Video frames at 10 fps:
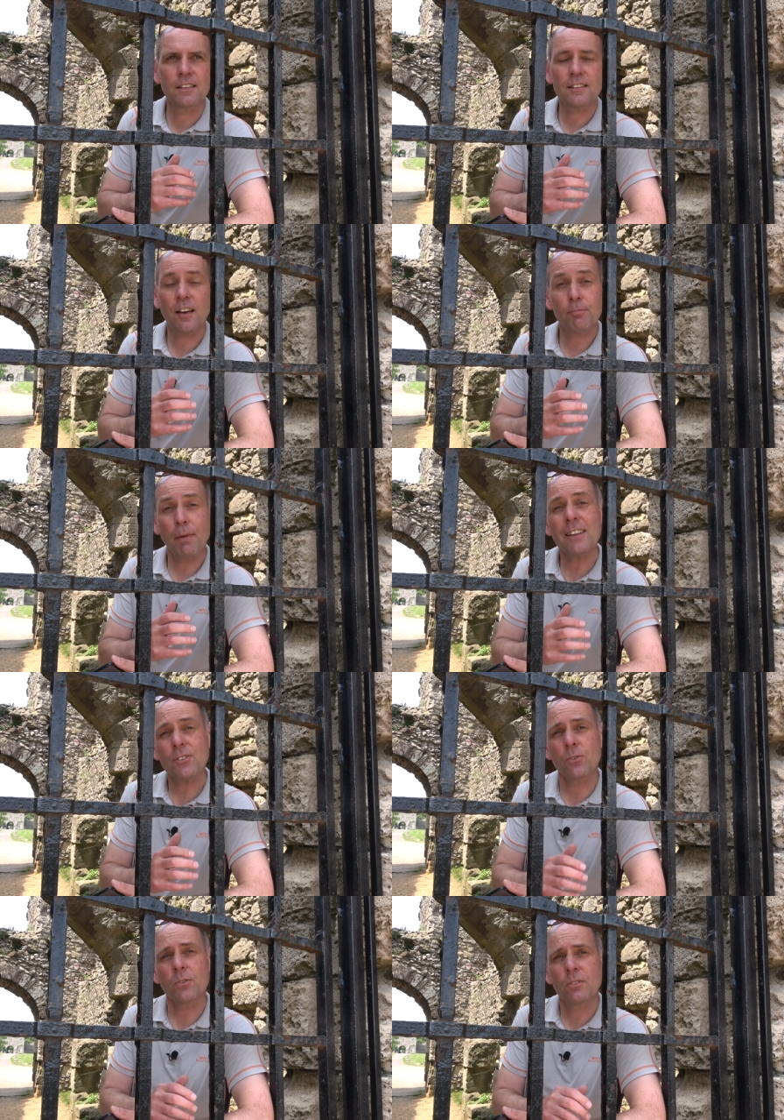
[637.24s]
tough
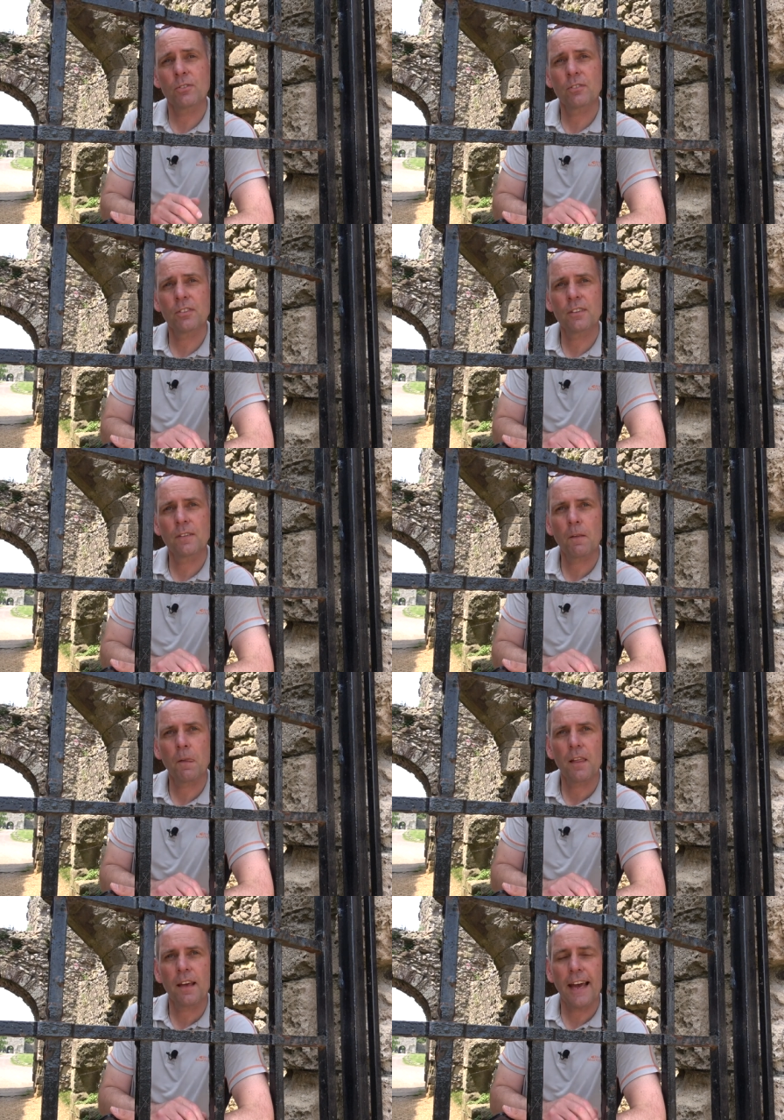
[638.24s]
battle.
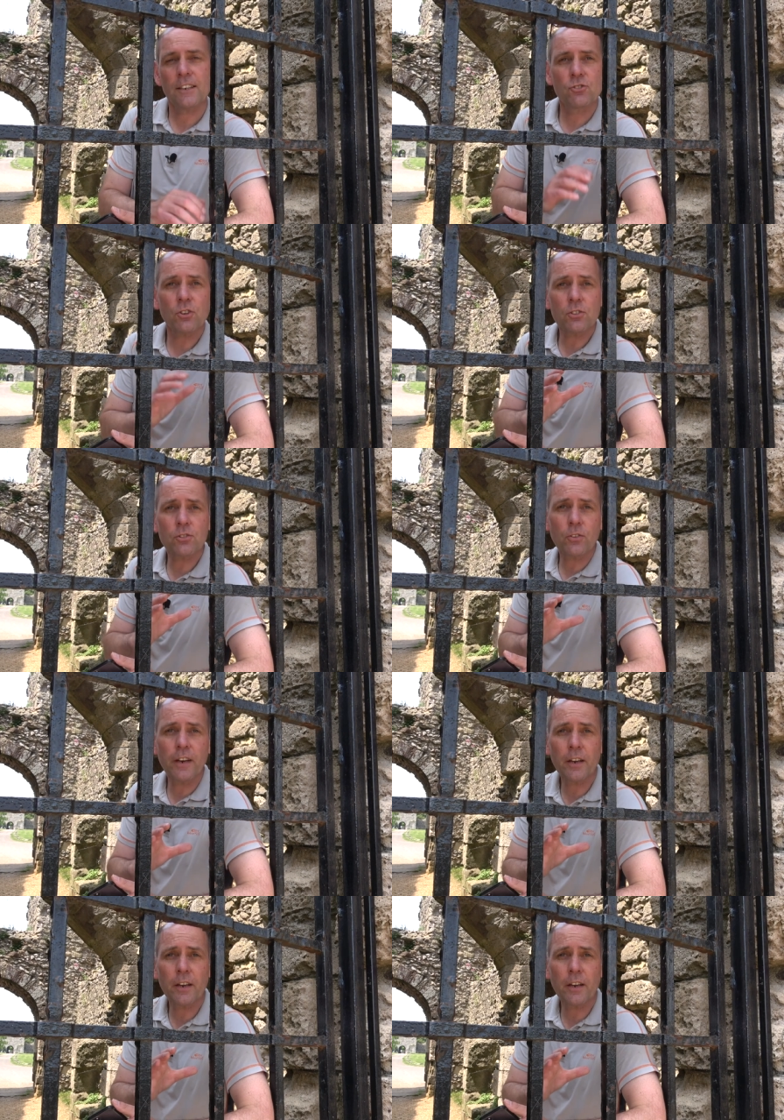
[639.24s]
And Joshua,